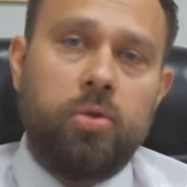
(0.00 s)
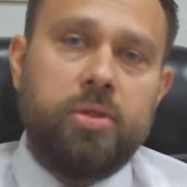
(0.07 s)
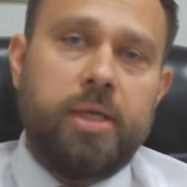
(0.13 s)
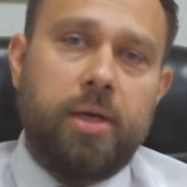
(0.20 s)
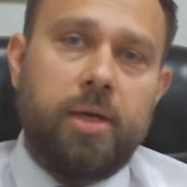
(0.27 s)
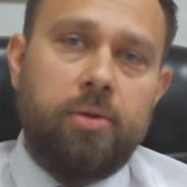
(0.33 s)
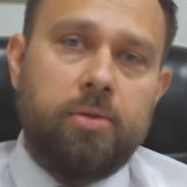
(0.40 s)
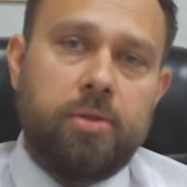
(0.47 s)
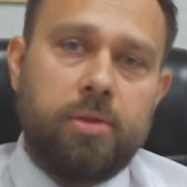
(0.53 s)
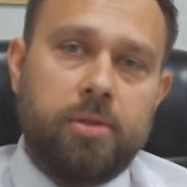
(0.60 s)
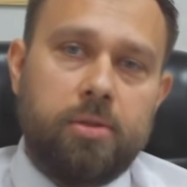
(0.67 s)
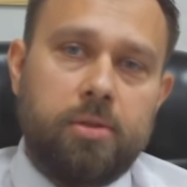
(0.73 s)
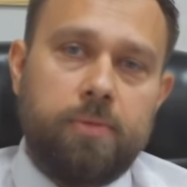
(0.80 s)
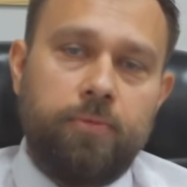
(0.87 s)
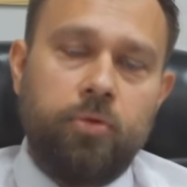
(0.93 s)
what
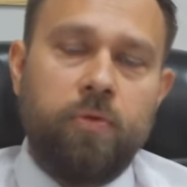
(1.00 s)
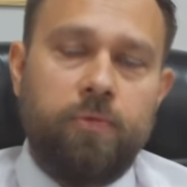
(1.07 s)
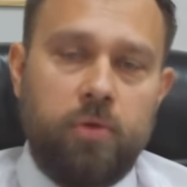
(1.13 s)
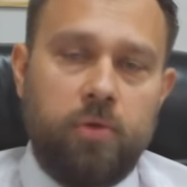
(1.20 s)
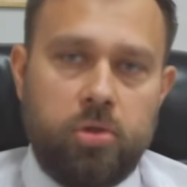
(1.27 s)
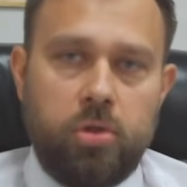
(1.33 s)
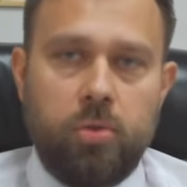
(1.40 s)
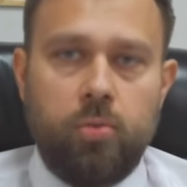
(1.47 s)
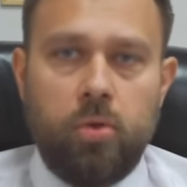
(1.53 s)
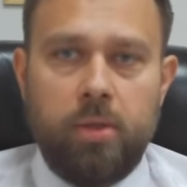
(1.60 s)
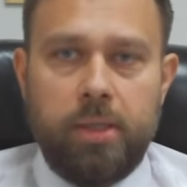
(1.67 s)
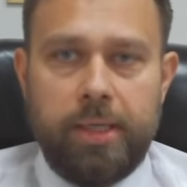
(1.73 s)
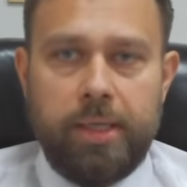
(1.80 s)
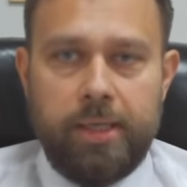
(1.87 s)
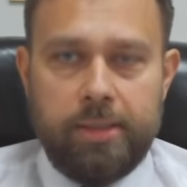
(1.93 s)
guarantees? No, first of
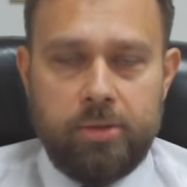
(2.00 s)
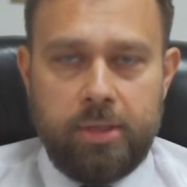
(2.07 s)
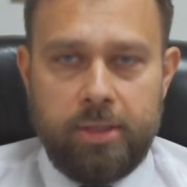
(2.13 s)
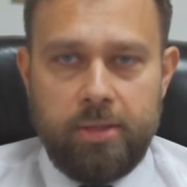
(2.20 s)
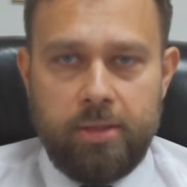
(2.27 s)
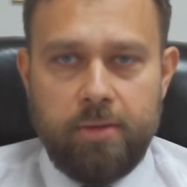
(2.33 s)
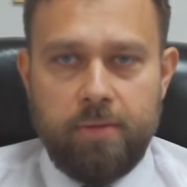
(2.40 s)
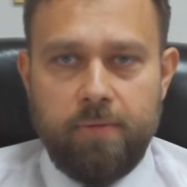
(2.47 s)
all, I said